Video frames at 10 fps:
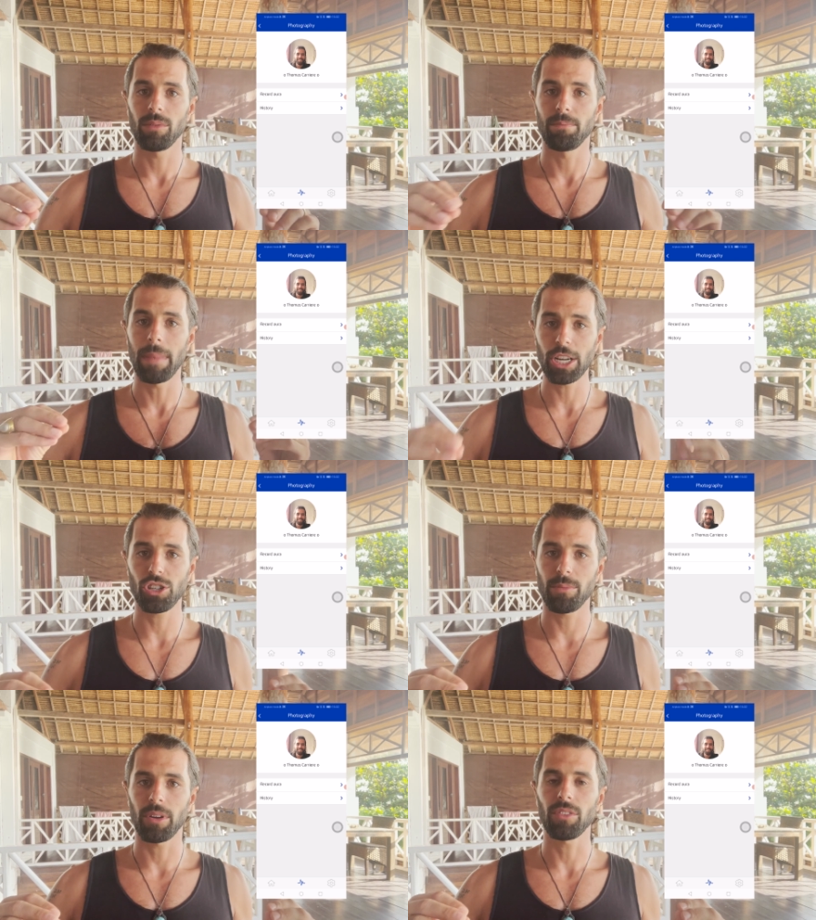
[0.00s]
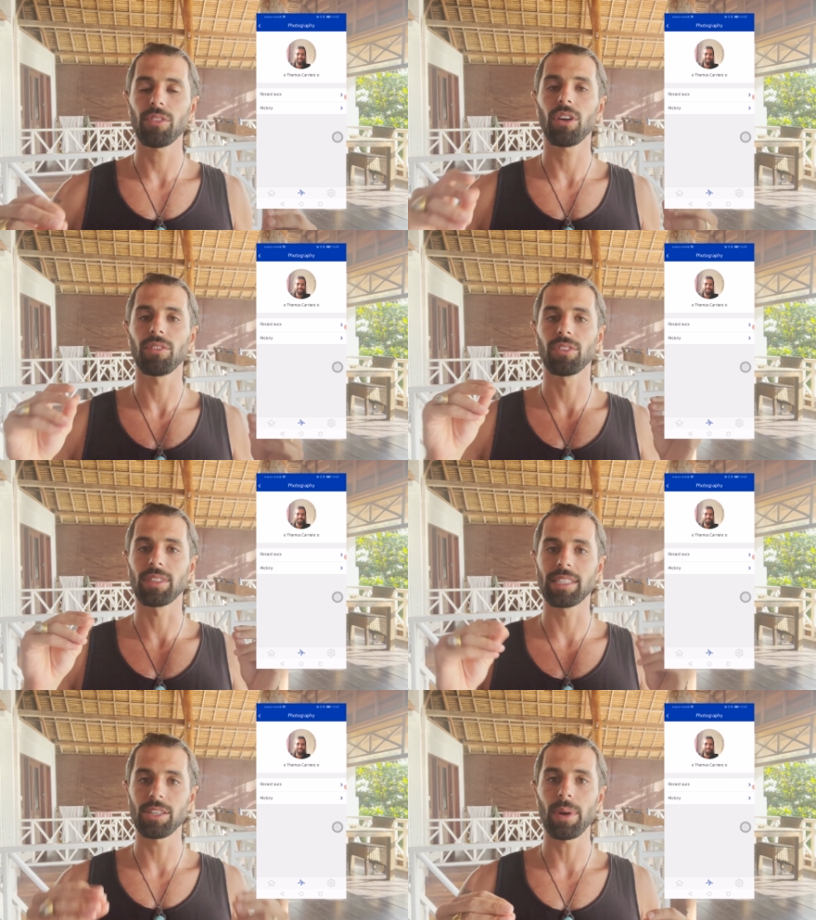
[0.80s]
measurement of the
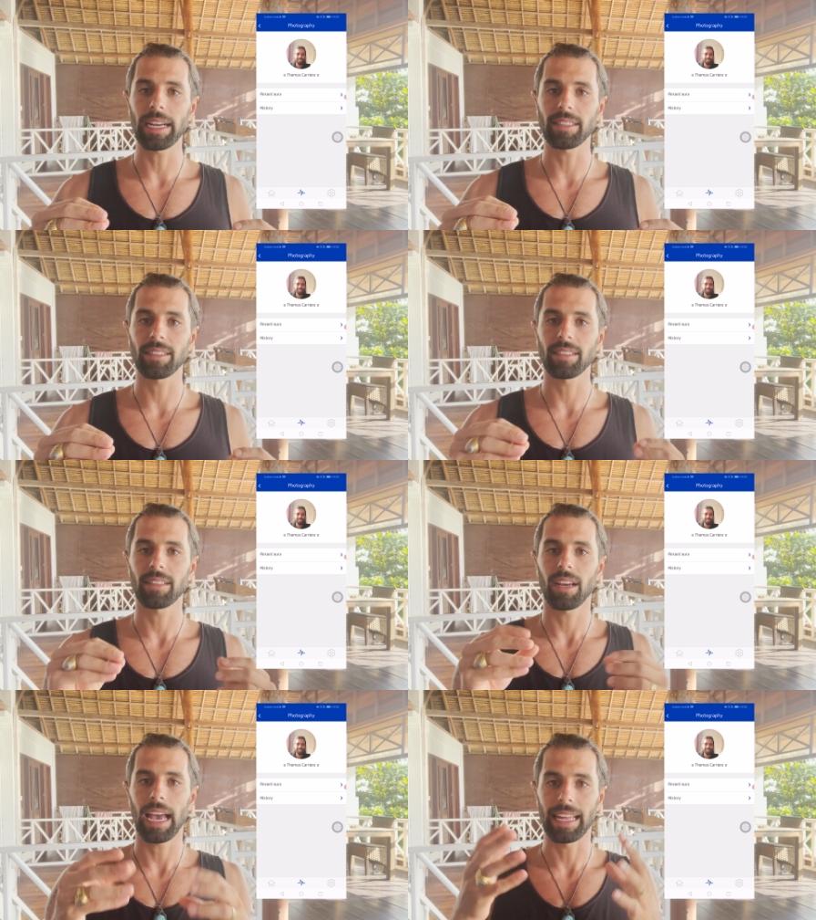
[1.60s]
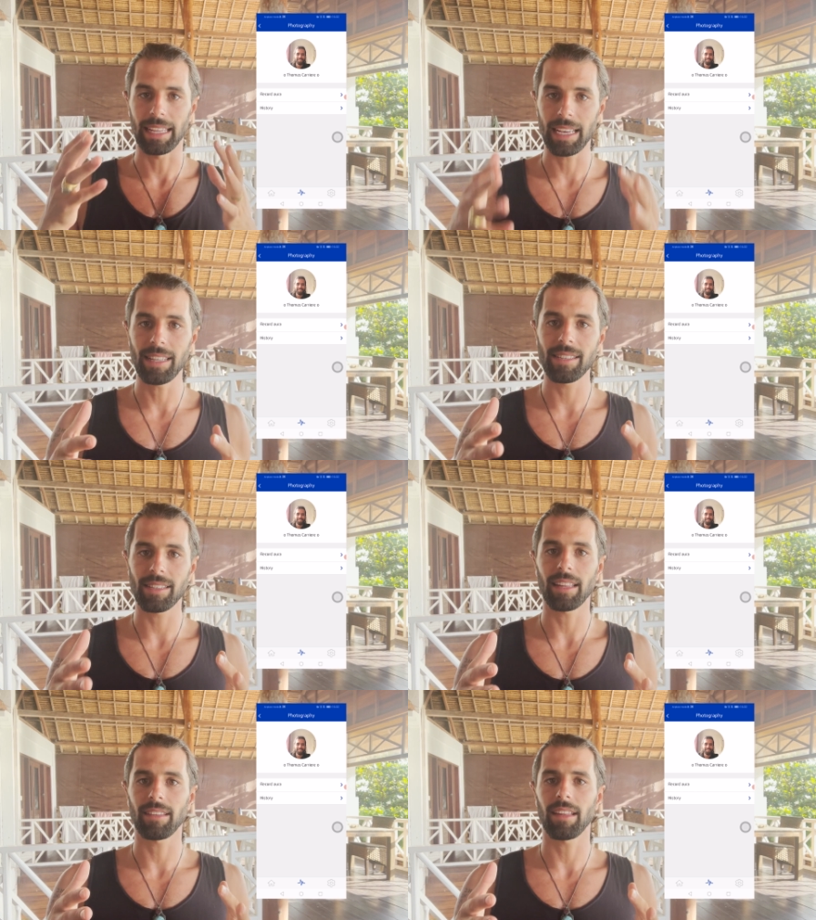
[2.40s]
direct and
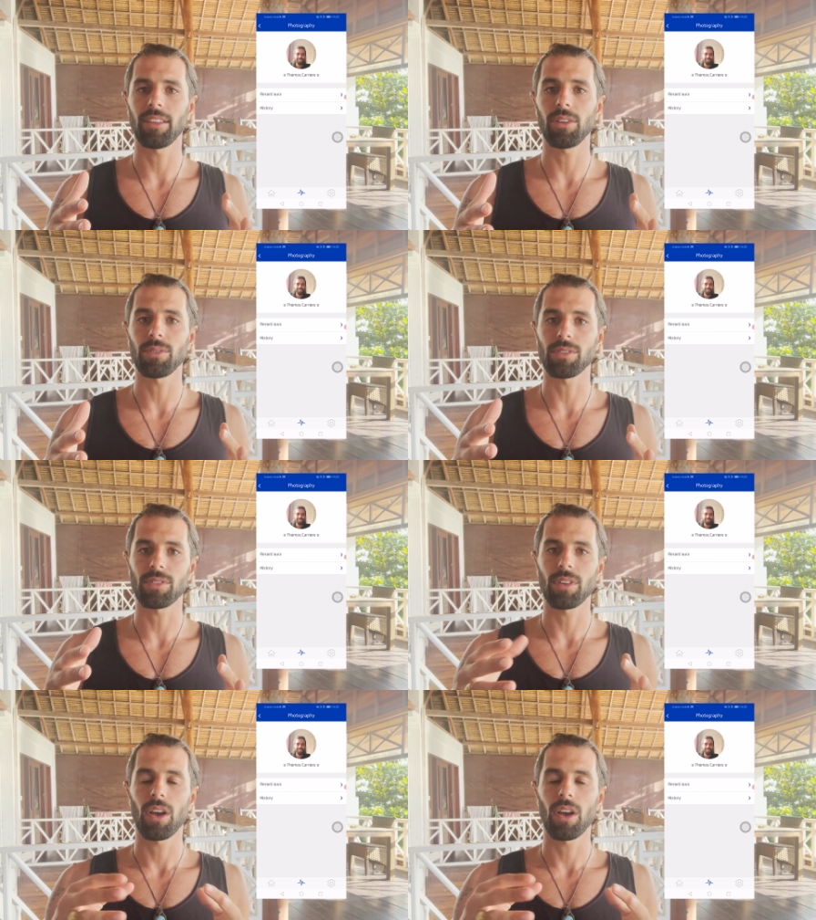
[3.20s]
instantaneous